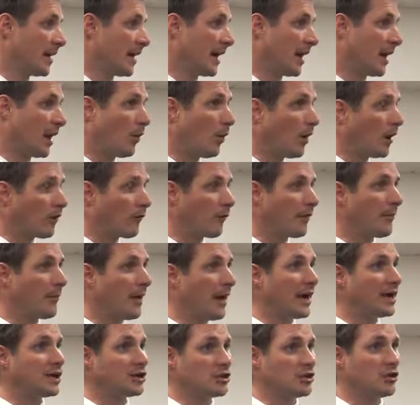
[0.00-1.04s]
And I want to
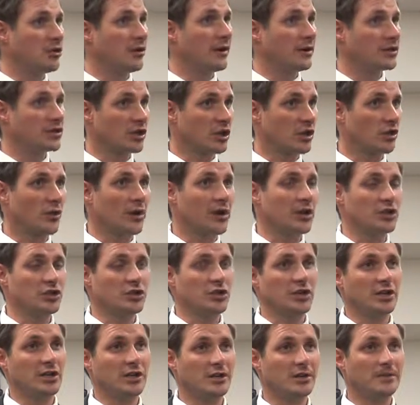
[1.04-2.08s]
remind you as a
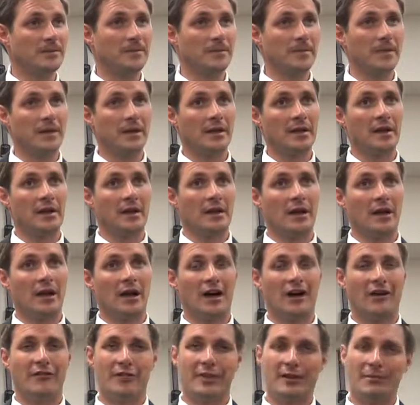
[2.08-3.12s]
Christian
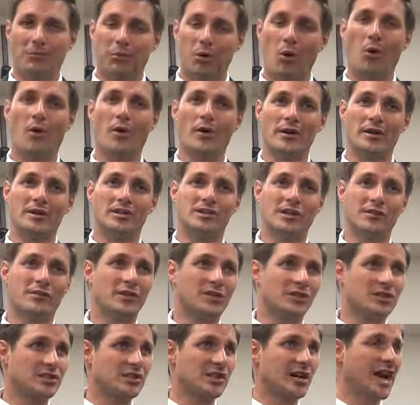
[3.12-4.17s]
of the importance of
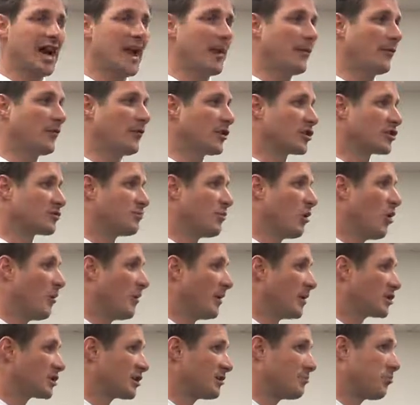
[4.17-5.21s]
this time, of this
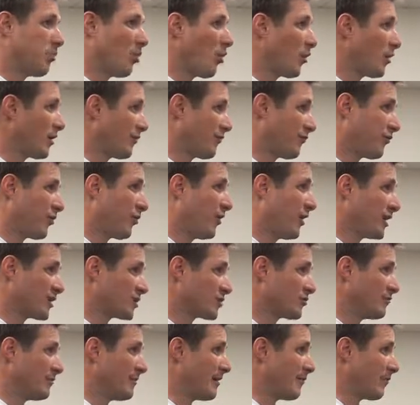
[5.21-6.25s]
moment. It's important for us
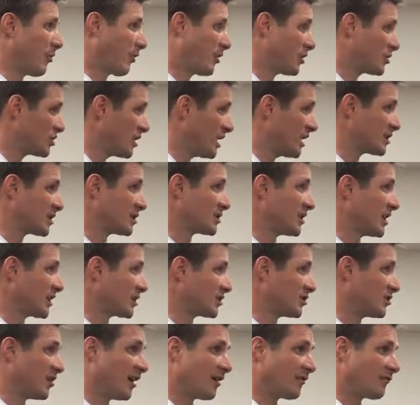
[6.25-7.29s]
to remember what Jesus
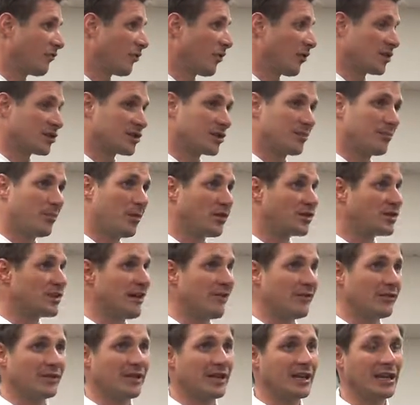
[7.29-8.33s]
has done for us. It puts
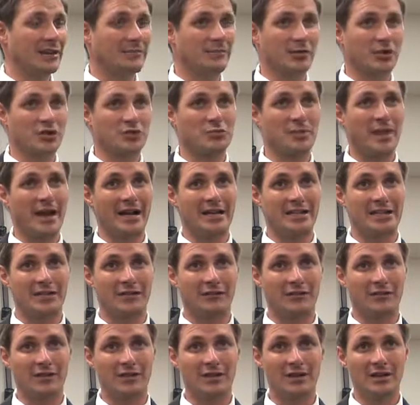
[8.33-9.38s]
everything in perspective.